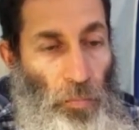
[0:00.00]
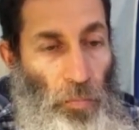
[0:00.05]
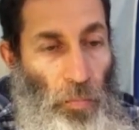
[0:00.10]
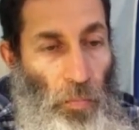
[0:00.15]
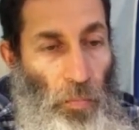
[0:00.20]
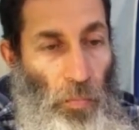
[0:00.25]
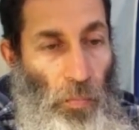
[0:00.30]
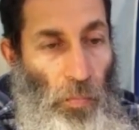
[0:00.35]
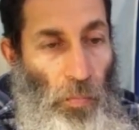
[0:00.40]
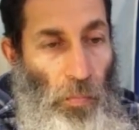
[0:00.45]

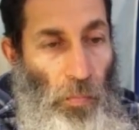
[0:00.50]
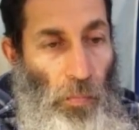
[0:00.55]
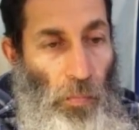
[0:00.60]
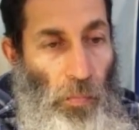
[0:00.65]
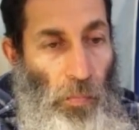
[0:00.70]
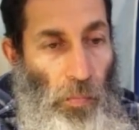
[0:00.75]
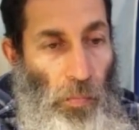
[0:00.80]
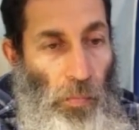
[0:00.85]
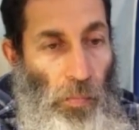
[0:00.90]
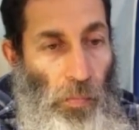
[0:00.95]

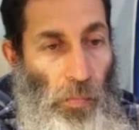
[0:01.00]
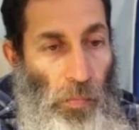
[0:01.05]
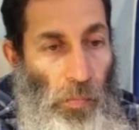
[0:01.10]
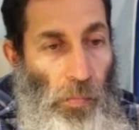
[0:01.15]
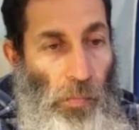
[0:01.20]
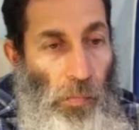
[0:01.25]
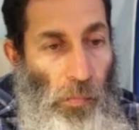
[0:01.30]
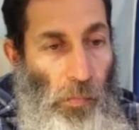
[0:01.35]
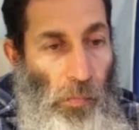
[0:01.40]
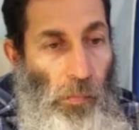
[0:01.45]

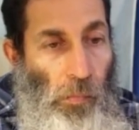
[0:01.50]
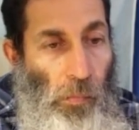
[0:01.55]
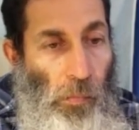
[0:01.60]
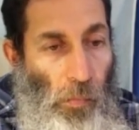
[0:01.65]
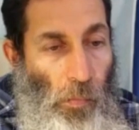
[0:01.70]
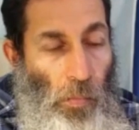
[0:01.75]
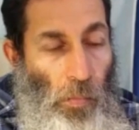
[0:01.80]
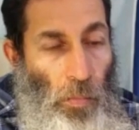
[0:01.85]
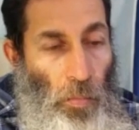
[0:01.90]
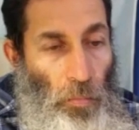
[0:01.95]

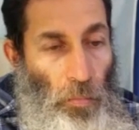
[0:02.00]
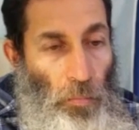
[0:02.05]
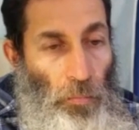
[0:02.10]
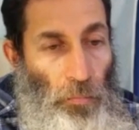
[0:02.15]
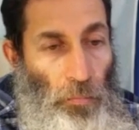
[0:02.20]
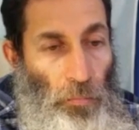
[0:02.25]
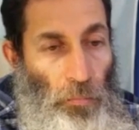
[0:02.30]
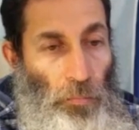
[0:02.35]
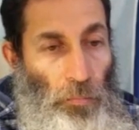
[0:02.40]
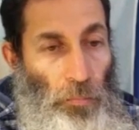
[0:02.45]

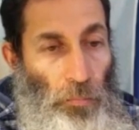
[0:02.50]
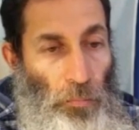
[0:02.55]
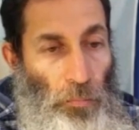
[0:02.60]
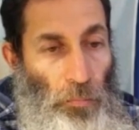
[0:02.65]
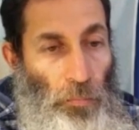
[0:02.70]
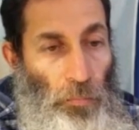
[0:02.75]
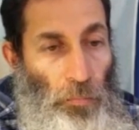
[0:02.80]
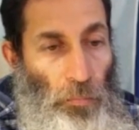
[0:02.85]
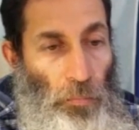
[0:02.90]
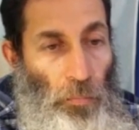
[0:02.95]

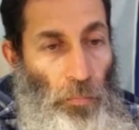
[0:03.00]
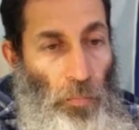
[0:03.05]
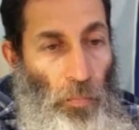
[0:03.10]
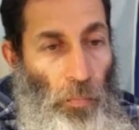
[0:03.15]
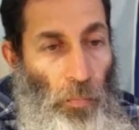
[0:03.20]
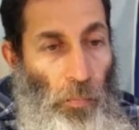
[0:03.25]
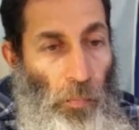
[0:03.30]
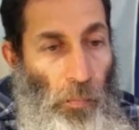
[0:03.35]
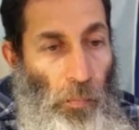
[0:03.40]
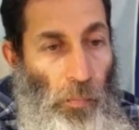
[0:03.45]

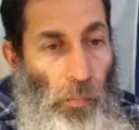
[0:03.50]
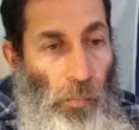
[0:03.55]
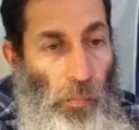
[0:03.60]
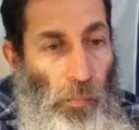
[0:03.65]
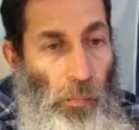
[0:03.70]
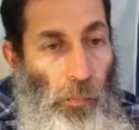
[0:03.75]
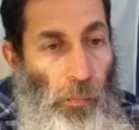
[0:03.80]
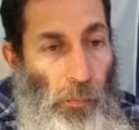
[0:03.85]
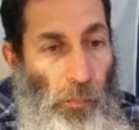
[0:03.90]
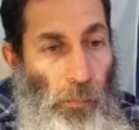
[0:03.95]

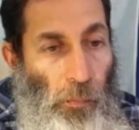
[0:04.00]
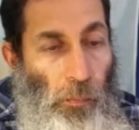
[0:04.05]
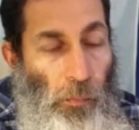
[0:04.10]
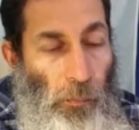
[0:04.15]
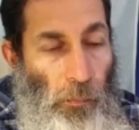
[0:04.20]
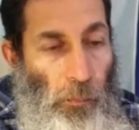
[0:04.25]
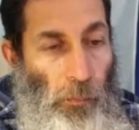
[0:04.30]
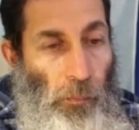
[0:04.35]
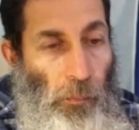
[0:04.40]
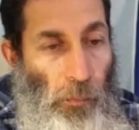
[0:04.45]

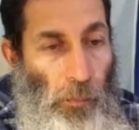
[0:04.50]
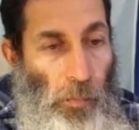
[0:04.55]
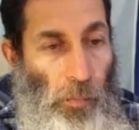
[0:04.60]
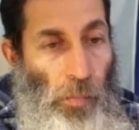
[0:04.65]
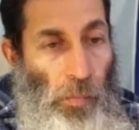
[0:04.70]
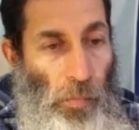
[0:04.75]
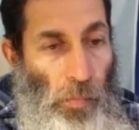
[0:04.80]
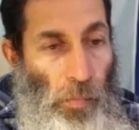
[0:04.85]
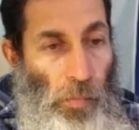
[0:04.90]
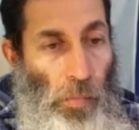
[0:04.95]

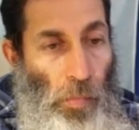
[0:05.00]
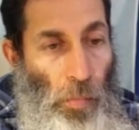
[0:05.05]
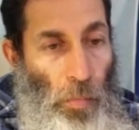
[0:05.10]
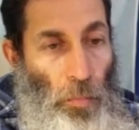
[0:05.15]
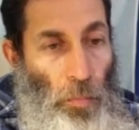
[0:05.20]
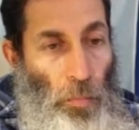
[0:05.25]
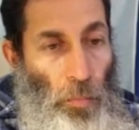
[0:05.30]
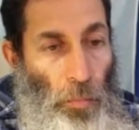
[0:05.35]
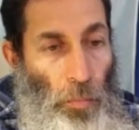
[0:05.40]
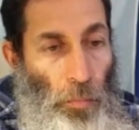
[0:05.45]

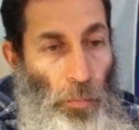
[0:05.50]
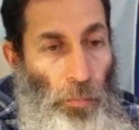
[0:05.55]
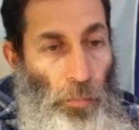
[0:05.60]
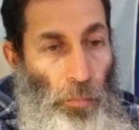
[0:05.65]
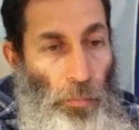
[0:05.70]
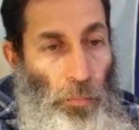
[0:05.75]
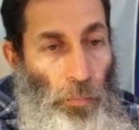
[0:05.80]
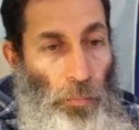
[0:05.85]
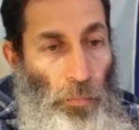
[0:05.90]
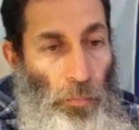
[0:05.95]

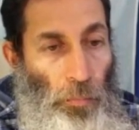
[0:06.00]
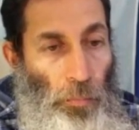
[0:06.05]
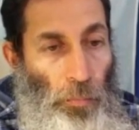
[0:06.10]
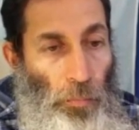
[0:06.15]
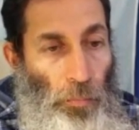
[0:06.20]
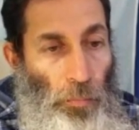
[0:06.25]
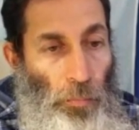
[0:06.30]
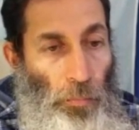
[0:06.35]
This person isn't speaking.